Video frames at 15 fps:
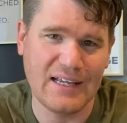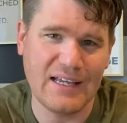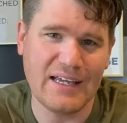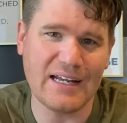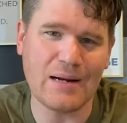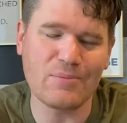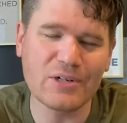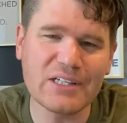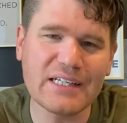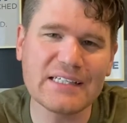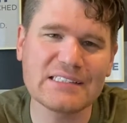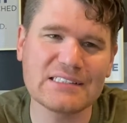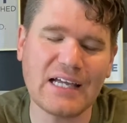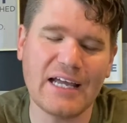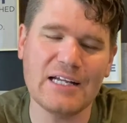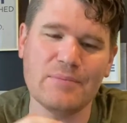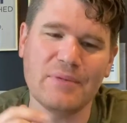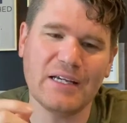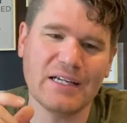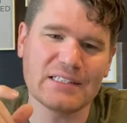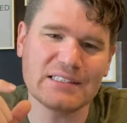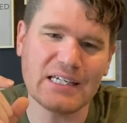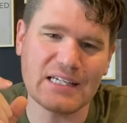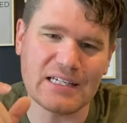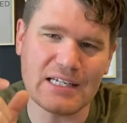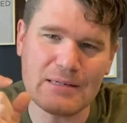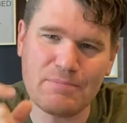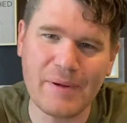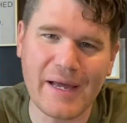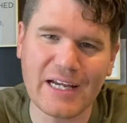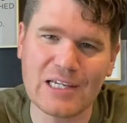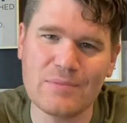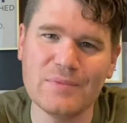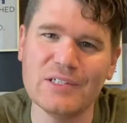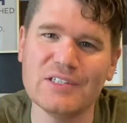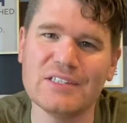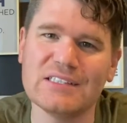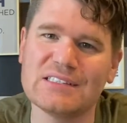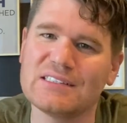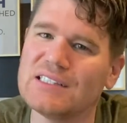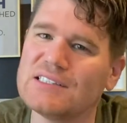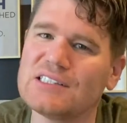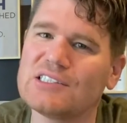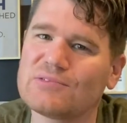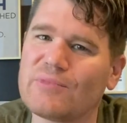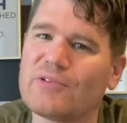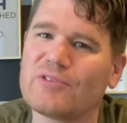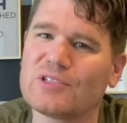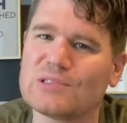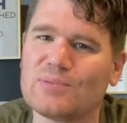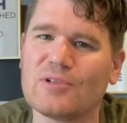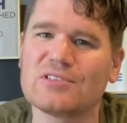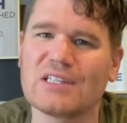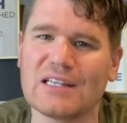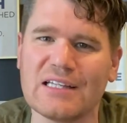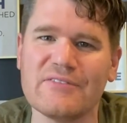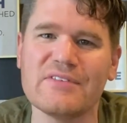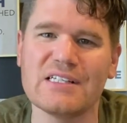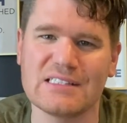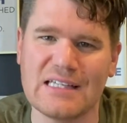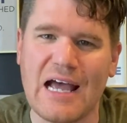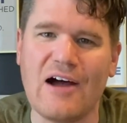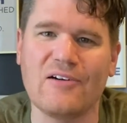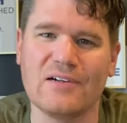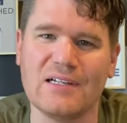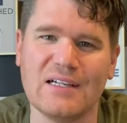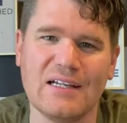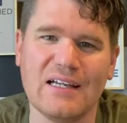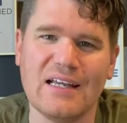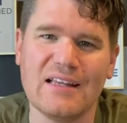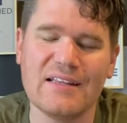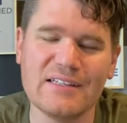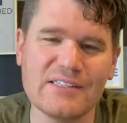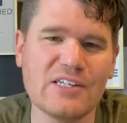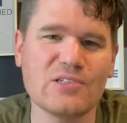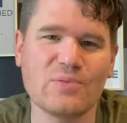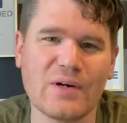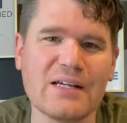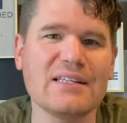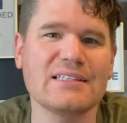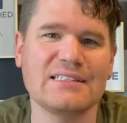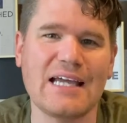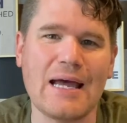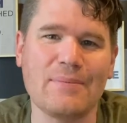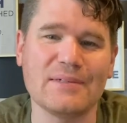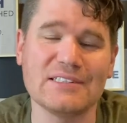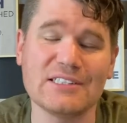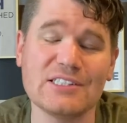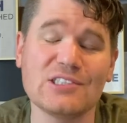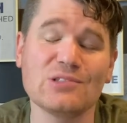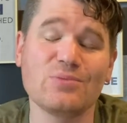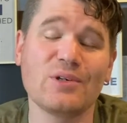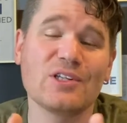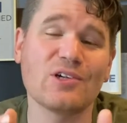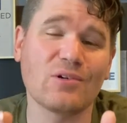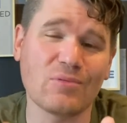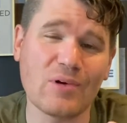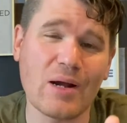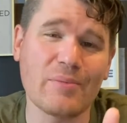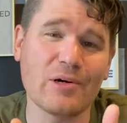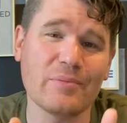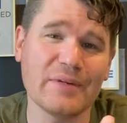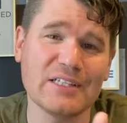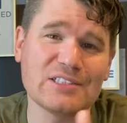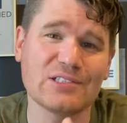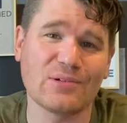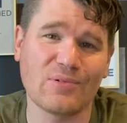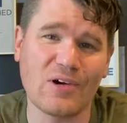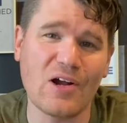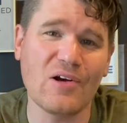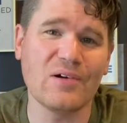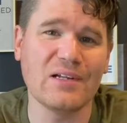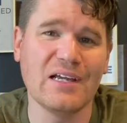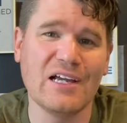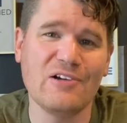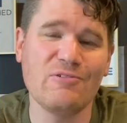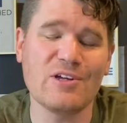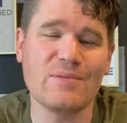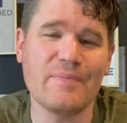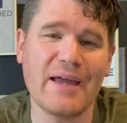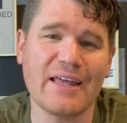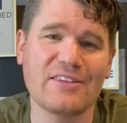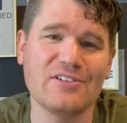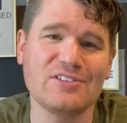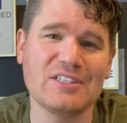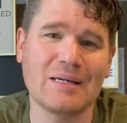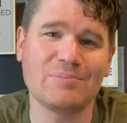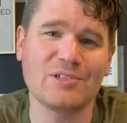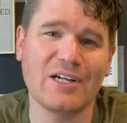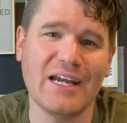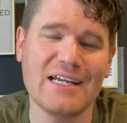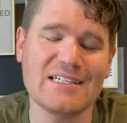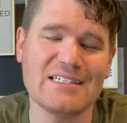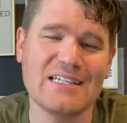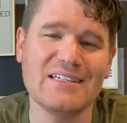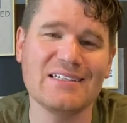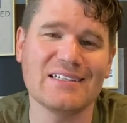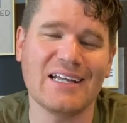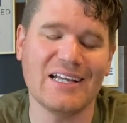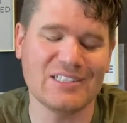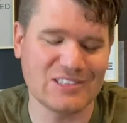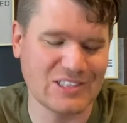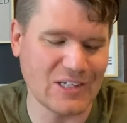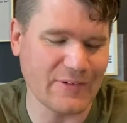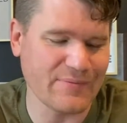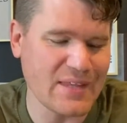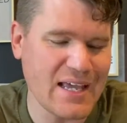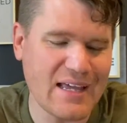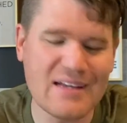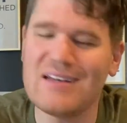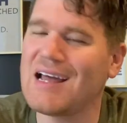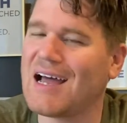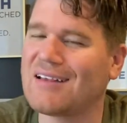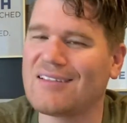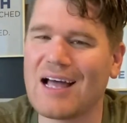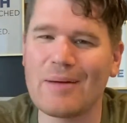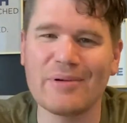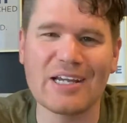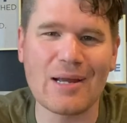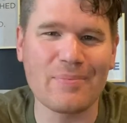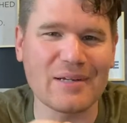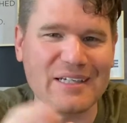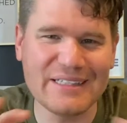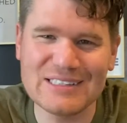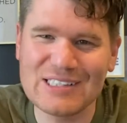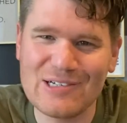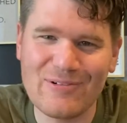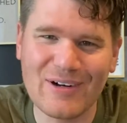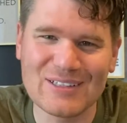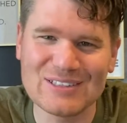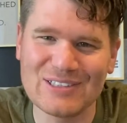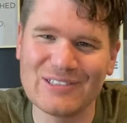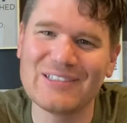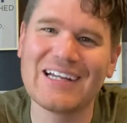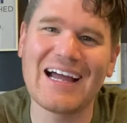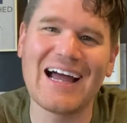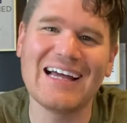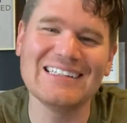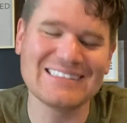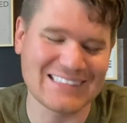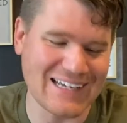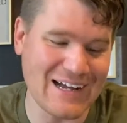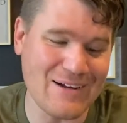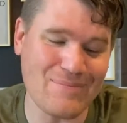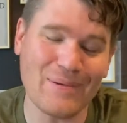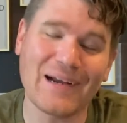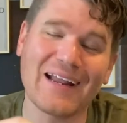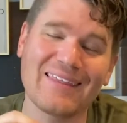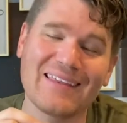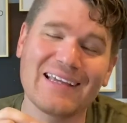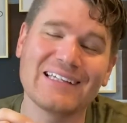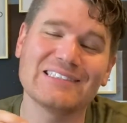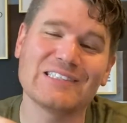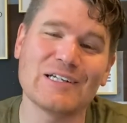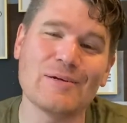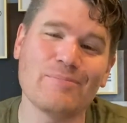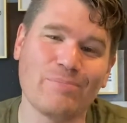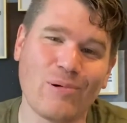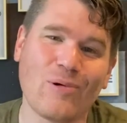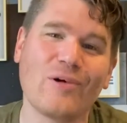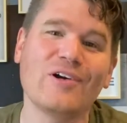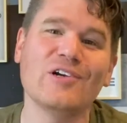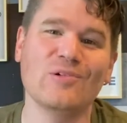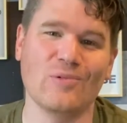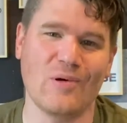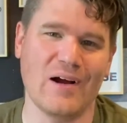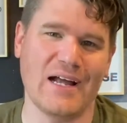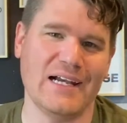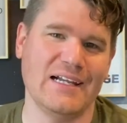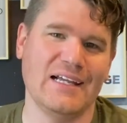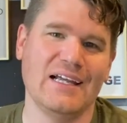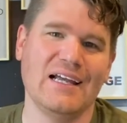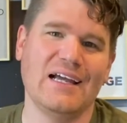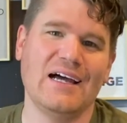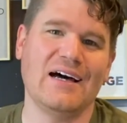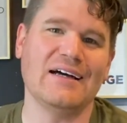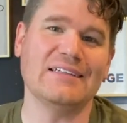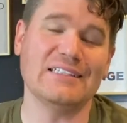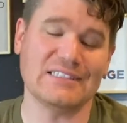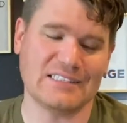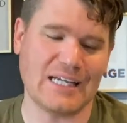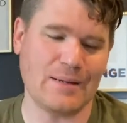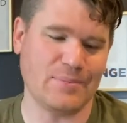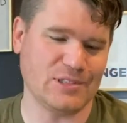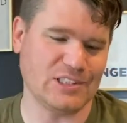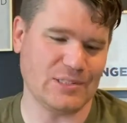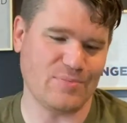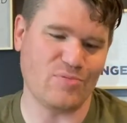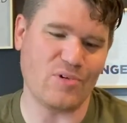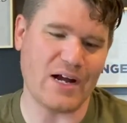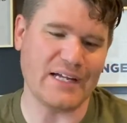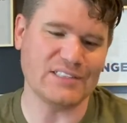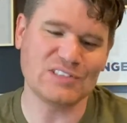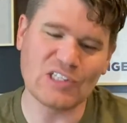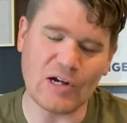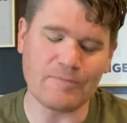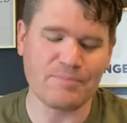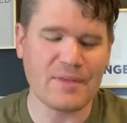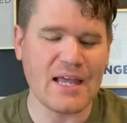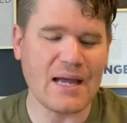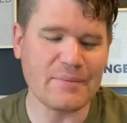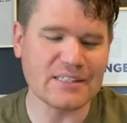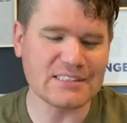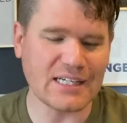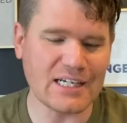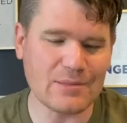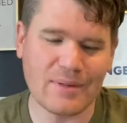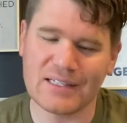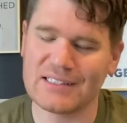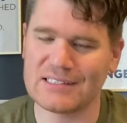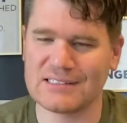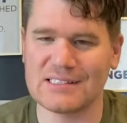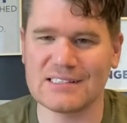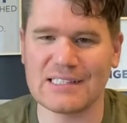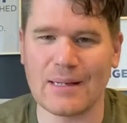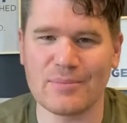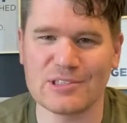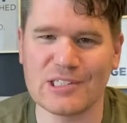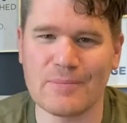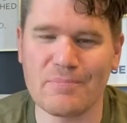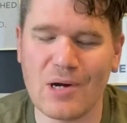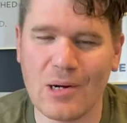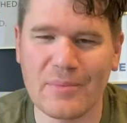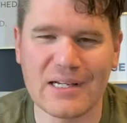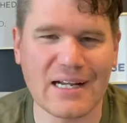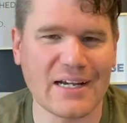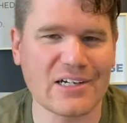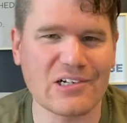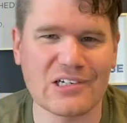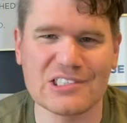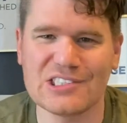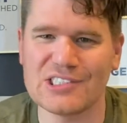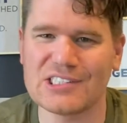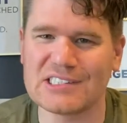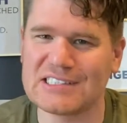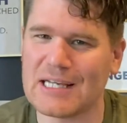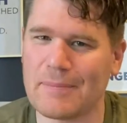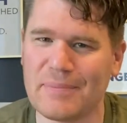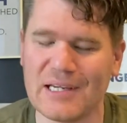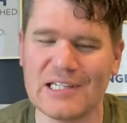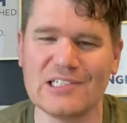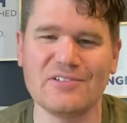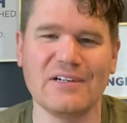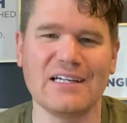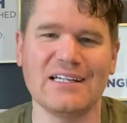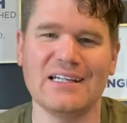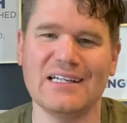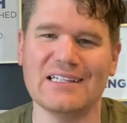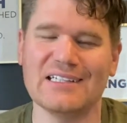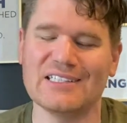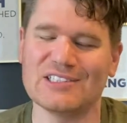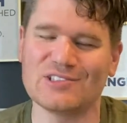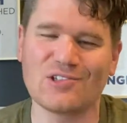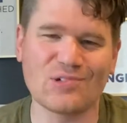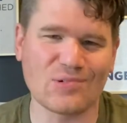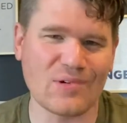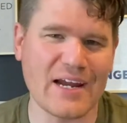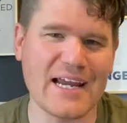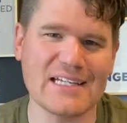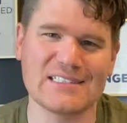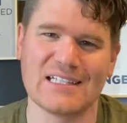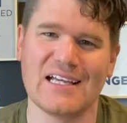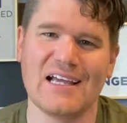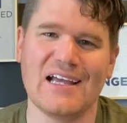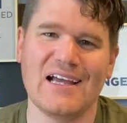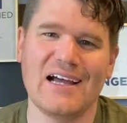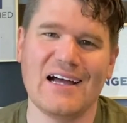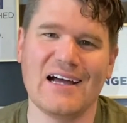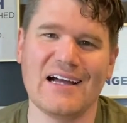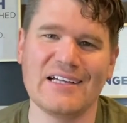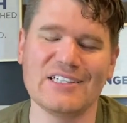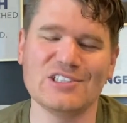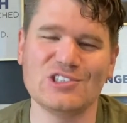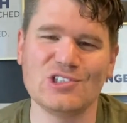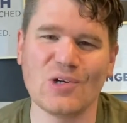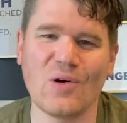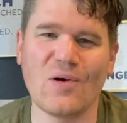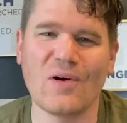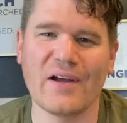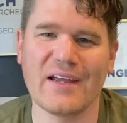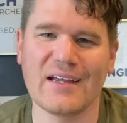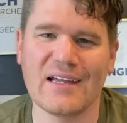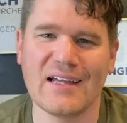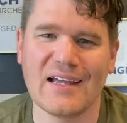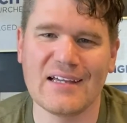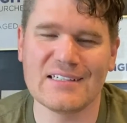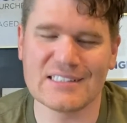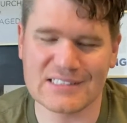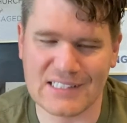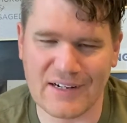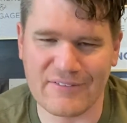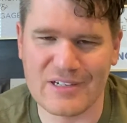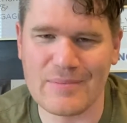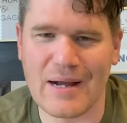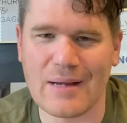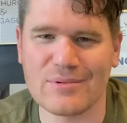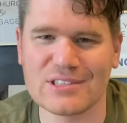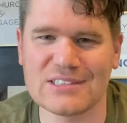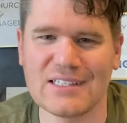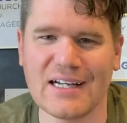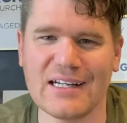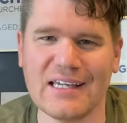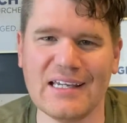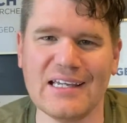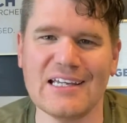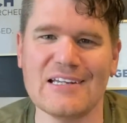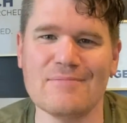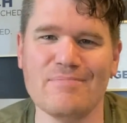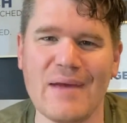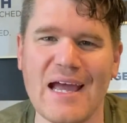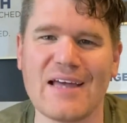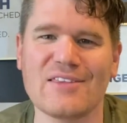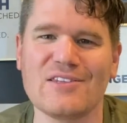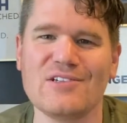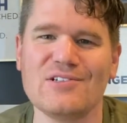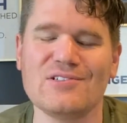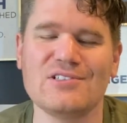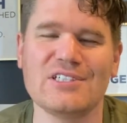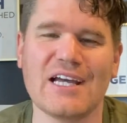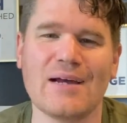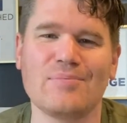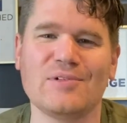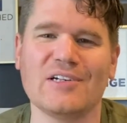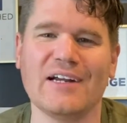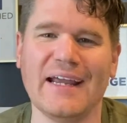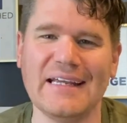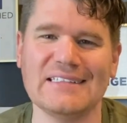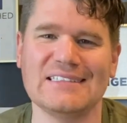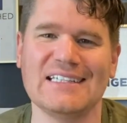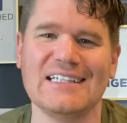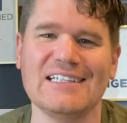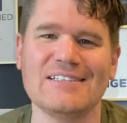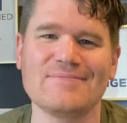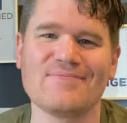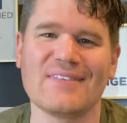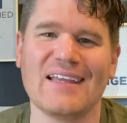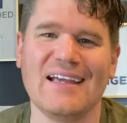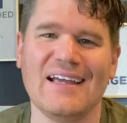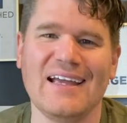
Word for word: And I'm really excited because in impact communities, this is where we're supposed to live this out. This is where this happens. This is where the rubber meets the road with Matthew chapter 18. And so, not lobbing up an easy one to you guys, uh, but I think it's an important one uh, discipleship wise. So, I'm excited about this discipleship moment. I encourage you to step into it, it is great. Uh, enjoy Discovery Bible Study in Matthew chapter 18.